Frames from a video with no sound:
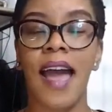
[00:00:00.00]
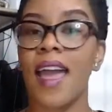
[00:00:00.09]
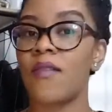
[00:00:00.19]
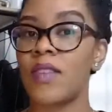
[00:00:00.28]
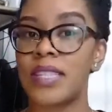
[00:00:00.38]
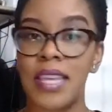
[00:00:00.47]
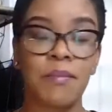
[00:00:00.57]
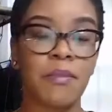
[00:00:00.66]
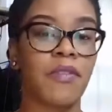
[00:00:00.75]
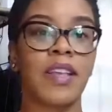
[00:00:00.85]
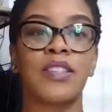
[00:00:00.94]
I have a
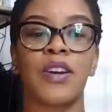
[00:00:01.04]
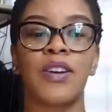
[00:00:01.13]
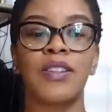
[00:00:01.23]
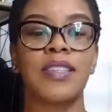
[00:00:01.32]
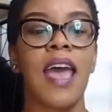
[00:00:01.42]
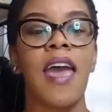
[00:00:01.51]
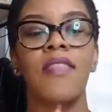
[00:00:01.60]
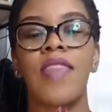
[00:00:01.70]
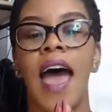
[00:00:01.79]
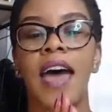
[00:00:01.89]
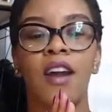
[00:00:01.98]
team of interns
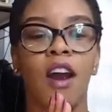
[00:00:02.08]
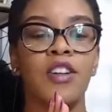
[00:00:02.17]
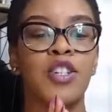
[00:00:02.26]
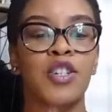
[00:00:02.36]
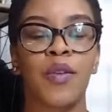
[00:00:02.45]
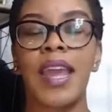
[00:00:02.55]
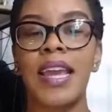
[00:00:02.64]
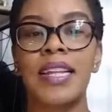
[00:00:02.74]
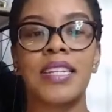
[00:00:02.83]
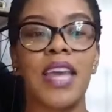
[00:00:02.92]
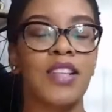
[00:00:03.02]
that are
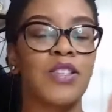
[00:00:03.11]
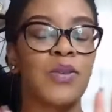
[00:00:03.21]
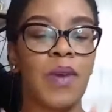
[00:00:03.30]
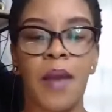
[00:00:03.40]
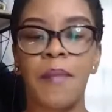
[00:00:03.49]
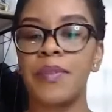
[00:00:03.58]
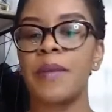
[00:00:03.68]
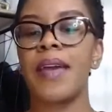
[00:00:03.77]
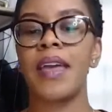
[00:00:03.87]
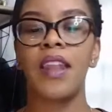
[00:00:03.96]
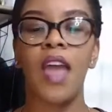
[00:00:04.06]
trained to
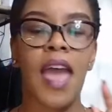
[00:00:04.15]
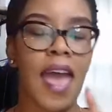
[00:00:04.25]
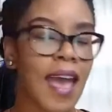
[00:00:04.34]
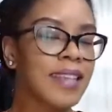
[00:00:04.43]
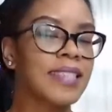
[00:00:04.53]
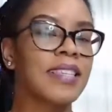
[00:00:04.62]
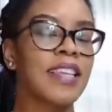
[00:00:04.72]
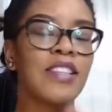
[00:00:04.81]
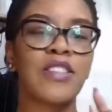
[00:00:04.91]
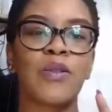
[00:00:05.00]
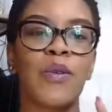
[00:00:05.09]
implement
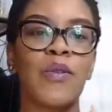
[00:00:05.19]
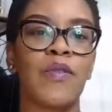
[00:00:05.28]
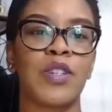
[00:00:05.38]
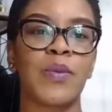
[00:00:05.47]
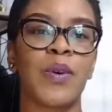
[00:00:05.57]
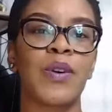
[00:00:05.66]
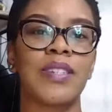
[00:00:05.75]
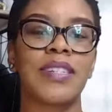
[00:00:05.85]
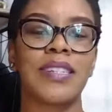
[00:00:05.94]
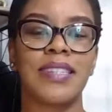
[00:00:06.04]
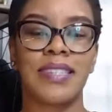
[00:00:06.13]
excellence through
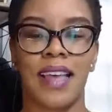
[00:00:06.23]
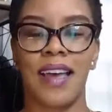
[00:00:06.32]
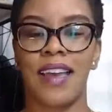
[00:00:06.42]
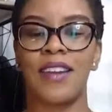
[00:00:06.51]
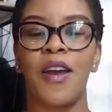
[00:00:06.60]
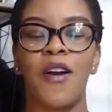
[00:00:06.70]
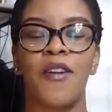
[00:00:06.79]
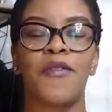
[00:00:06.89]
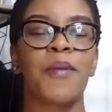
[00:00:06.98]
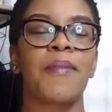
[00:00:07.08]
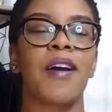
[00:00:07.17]
visual design
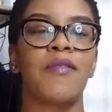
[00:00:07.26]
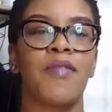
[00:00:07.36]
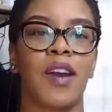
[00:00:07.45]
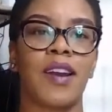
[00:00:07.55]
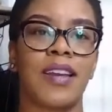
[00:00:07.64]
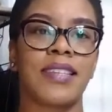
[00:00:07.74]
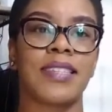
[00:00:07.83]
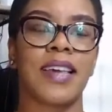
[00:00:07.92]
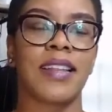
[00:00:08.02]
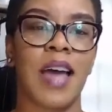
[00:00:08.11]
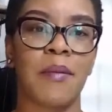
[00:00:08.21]
for my various
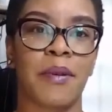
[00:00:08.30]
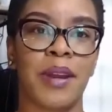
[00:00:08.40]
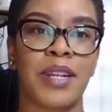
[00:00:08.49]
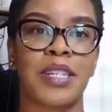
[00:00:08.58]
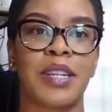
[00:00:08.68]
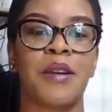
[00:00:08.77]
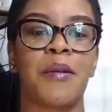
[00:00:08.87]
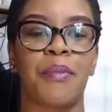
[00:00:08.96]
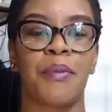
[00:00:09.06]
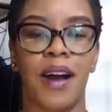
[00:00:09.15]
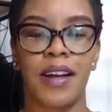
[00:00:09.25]
collaboration
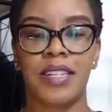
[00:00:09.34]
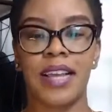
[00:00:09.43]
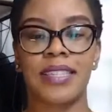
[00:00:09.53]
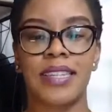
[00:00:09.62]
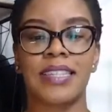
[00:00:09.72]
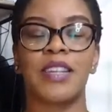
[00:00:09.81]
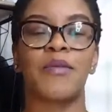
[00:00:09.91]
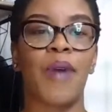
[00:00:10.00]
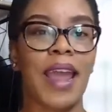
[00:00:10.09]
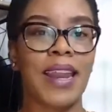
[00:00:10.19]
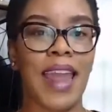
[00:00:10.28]
projects.
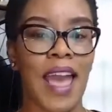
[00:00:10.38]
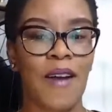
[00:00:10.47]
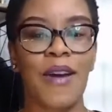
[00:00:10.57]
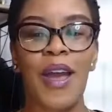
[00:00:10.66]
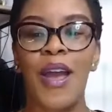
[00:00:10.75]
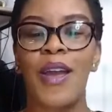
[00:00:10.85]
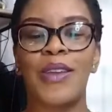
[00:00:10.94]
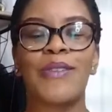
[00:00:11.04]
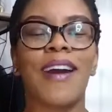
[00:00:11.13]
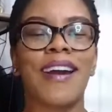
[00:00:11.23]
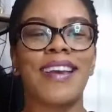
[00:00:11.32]
Listen, right now,
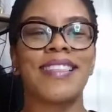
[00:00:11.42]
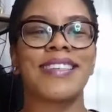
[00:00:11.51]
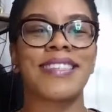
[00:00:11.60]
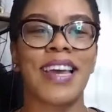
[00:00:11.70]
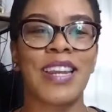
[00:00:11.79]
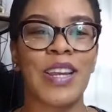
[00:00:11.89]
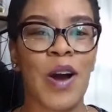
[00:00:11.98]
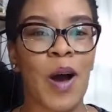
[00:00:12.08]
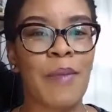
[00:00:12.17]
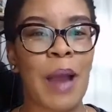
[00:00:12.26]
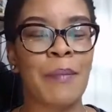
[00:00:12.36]
you are in the study
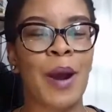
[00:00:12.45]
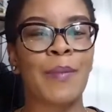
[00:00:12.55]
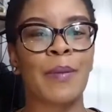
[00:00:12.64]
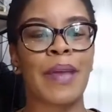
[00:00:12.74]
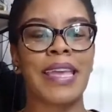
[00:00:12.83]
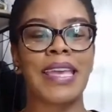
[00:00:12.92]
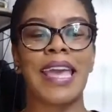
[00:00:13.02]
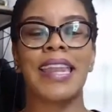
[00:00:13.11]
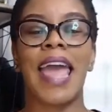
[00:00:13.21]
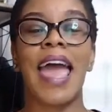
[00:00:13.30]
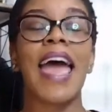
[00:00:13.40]
hall by Purple
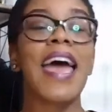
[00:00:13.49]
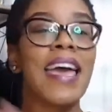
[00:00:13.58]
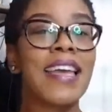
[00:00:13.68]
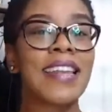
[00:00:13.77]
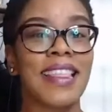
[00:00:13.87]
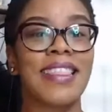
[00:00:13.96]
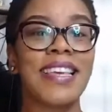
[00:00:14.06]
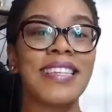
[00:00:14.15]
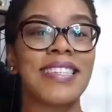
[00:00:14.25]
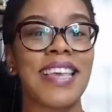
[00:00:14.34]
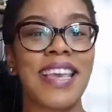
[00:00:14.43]
Pinkin, and
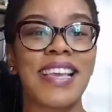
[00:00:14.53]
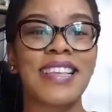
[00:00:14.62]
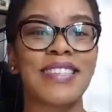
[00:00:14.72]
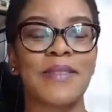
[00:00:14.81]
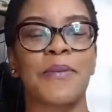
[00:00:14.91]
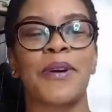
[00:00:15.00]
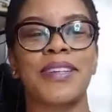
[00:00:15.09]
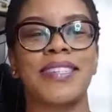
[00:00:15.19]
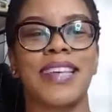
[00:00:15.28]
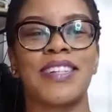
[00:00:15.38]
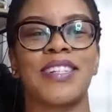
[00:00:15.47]
this is the work
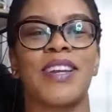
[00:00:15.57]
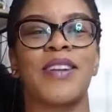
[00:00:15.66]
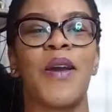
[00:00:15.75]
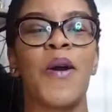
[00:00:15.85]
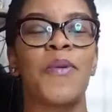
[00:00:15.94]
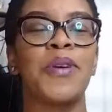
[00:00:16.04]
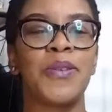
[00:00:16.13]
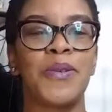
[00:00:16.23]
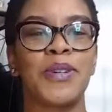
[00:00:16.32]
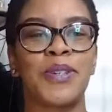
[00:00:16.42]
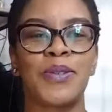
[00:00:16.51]
session with
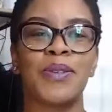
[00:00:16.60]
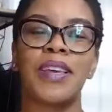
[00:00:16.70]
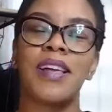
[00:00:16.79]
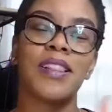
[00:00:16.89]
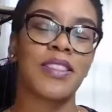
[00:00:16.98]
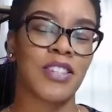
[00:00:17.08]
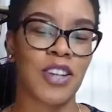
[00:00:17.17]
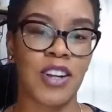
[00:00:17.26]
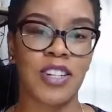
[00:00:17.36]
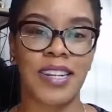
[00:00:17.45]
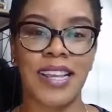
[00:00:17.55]
yours truly,
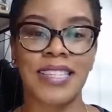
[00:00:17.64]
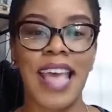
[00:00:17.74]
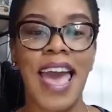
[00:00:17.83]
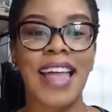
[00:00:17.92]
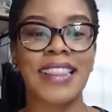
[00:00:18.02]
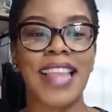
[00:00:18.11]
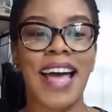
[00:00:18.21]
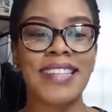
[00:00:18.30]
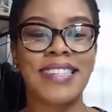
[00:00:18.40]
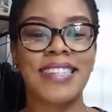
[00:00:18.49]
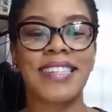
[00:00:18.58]
La'Shaun Jenice.
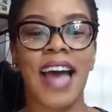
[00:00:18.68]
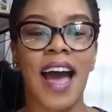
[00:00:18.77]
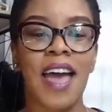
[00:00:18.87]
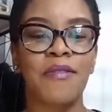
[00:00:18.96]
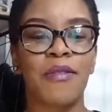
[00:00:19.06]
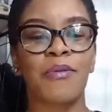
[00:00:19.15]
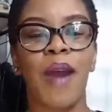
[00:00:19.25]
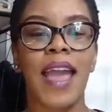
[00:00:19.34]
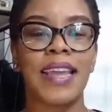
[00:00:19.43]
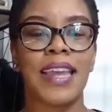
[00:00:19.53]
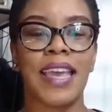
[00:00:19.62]
Let's dive
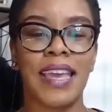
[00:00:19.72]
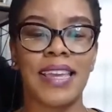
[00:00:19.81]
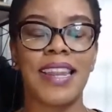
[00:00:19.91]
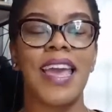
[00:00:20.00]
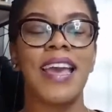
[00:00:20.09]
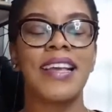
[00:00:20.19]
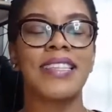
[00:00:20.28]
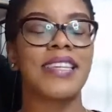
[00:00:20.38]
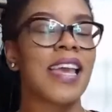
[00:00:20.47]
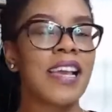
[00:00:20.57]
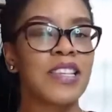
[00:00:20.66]
right in.
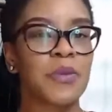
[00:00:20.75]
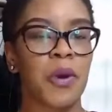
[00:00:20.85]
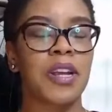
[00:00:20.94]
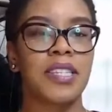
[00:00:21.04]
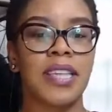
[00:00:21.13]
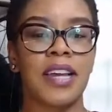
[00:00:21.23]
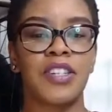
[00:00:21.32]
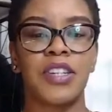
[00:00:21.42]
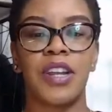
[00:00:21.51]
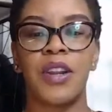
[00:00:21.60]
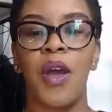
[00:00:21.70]
Today's work
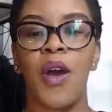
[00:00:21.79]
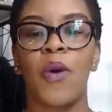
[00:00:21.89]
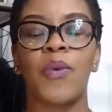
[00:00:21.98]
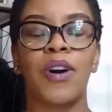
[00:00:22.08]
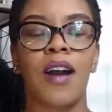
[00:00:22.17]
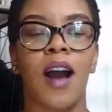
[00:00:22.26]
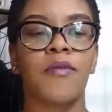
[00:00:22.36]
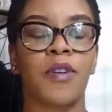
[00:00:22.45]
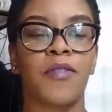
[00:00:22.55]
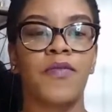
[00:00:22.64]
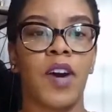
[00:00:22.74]
session will
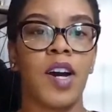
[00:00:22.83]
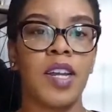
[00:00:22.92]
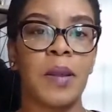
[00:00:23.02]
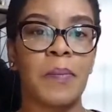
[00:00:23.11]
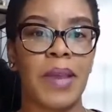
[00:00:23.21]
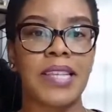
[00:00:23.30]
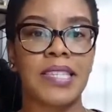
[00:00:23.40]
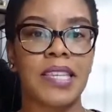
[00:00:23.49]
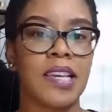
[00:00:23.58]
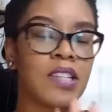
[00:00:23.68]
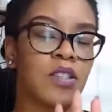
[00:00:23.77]
cover Font
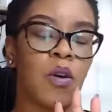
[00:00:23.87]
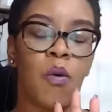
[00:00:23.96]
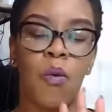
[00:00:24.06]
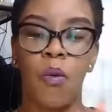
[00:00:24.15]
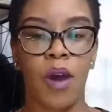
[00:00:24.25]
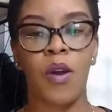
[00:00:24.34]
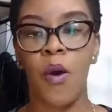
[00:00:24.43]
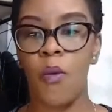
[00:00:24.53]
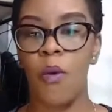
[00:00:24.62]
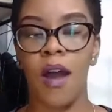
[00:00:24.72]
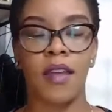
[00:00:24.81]
Basics
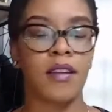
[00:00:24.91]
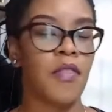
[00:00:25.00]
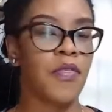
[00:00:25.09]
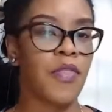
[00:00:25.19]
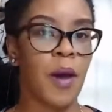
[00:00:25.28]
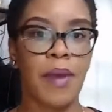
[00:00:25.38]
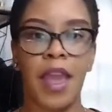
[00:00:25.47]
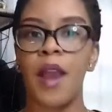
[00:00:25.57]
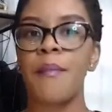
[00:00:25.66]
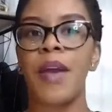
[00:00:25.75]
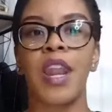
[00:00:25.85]
101, the
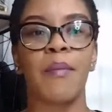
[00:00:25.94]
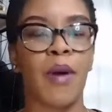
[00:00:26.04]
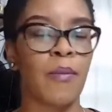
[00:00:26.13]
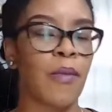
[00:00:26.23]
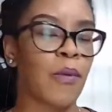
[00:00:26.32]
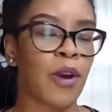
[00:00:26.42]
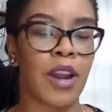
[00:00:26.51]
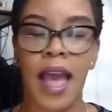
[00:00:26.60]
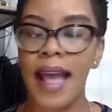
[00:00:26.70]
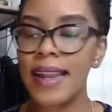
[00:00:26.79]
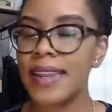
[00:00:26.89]
bare minimum. We're
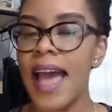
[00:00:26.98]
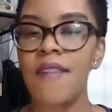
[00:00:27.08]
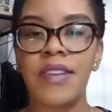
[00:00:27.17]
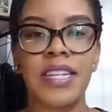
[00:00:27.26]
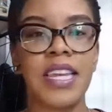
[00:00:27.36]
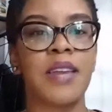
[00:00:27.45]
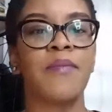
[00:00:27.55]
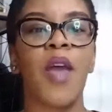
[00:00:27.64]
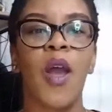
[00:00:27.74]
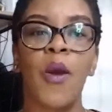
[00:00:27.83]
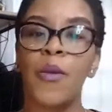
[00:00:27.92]
not diving deep.
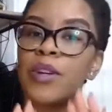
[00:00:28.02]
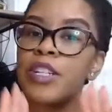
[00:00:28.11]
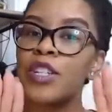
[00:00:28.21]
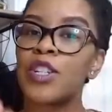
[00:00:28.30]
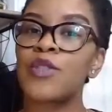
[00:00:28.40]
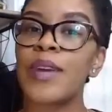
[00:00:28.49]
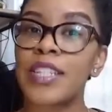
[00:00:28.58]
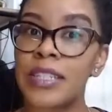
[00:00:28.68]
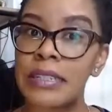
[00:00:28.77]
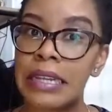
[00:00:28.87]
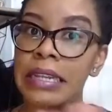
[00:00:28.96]
We're just
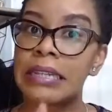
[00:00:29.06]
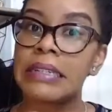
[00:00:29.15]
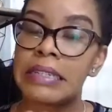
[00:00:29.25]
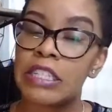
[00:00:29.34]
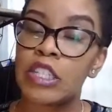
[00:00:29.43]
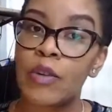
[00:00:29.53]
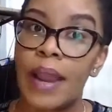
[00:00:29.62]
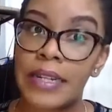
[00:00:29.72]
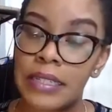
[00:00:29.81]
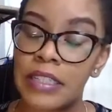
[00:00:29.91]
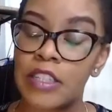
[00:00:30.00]
stretching and
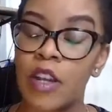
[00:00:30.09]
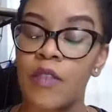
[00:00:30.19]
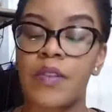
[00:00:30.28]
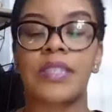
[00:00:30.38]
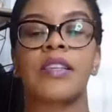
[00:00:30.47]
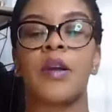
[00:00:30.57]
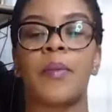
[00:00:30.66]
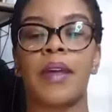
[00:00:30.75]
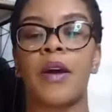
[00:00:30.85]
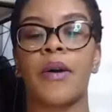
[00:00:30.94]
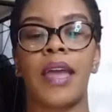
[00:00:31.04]
scratching the surface a little
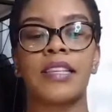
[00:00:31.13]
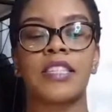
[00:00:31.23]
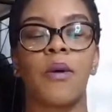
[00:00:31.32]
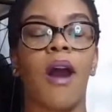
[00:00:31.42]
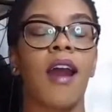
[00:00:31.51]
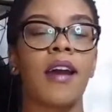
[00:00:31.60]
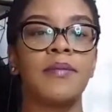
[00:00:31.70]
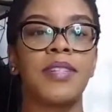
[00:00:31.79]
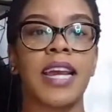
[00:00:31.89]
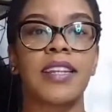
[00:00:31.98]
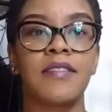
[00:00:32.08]
bit, okay? So our
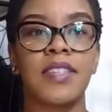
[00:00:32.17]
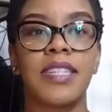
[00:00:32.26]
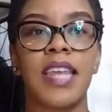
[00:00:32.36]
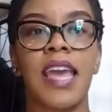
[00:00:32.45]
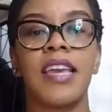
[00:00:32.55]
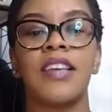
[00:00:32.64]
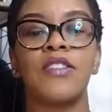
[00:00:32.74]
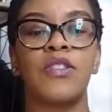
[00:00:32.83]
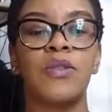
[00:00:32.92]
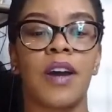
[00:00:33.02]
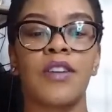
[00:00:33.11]
objective today
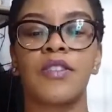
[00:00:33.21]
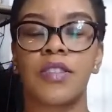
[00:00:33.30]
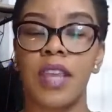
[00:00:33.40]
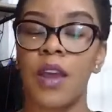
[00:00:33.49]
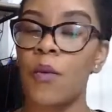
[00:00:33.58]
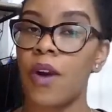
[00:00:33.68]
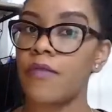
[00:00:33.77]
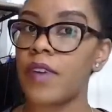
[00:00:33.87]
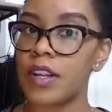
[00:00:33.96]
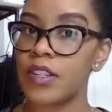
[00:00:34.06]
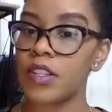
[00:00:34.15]
is to understand
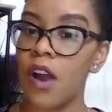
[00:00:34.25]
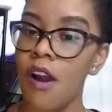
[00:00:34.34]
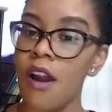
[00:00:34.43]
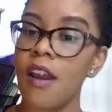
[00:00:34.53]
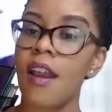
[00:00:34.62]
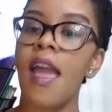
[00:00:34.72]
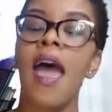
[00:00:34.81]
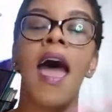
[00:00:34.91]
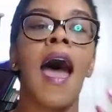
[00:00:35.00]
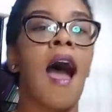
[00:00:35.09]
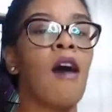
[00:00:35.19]
what fonts are,
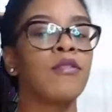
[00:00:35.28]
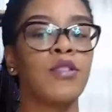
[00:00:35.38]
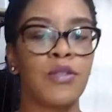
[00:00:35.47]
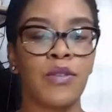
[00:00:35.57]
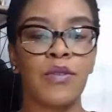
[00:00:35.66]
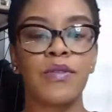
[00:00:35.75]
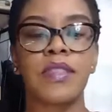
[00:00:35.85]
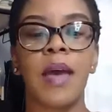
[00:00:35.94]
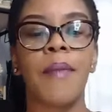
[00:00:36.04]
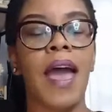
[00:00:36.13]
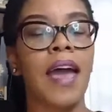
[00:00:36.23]
how to use
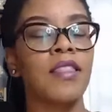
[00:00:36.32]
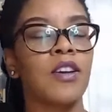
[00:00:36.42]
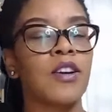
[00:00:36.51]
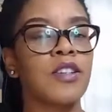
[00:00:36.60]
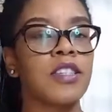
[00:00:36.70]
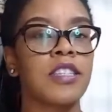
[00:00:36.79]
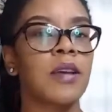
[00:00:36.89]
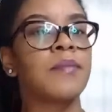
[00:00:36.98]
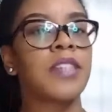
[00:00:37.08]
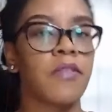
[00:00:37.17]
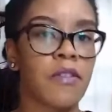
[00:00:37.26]
them, and learn
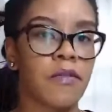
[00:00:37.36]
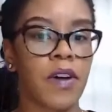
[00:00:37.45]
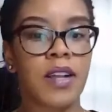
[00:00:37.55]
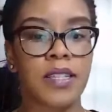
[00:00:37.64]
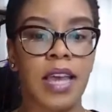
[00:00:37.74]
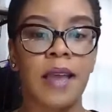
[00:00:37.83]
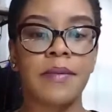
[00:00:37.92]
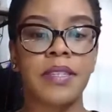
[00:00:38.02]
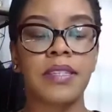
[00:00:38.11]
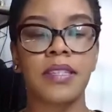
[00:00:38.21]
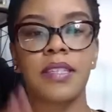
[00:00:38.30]
some different font
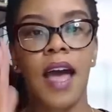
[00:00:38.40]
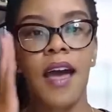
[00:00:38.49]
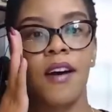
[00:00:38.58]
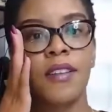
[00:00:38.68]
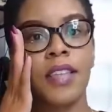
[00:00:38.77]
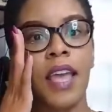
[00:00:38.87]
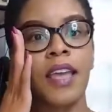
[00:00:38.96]
types and styles.